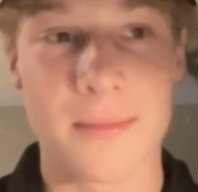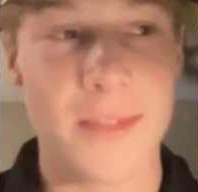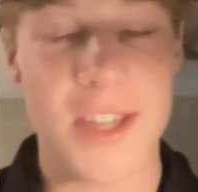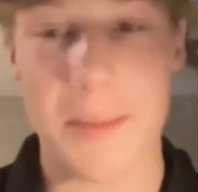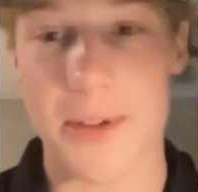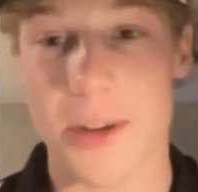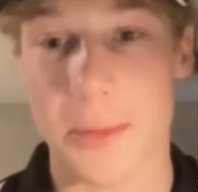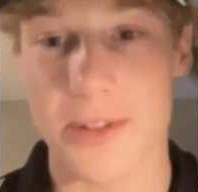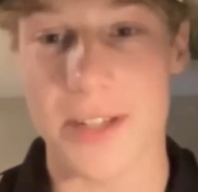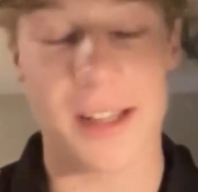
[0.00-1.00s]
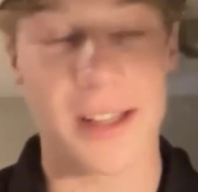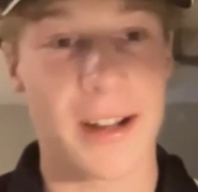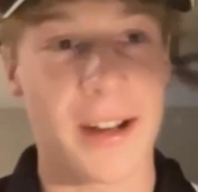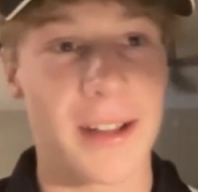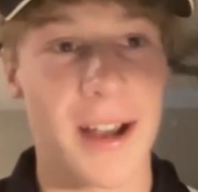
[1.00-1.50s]
seeing he's from New
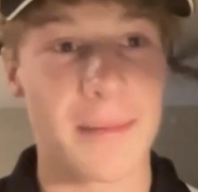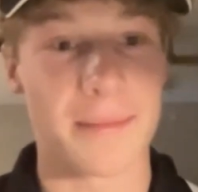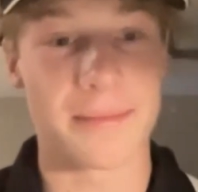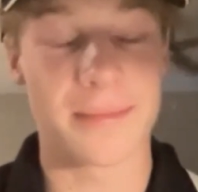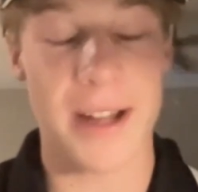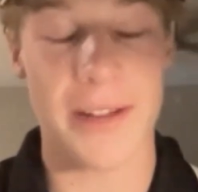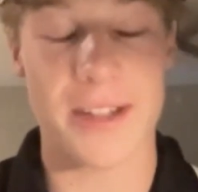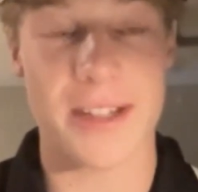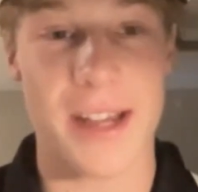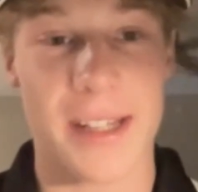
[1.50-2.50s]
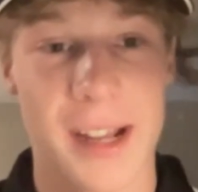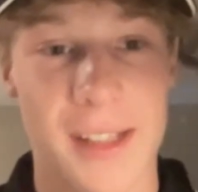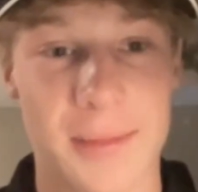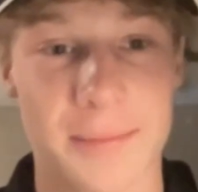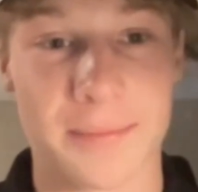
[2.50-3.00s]
Zealand, I'd have to take
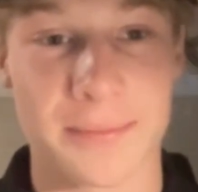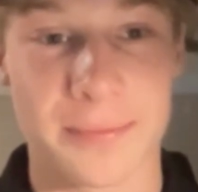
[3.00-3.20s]
Callum.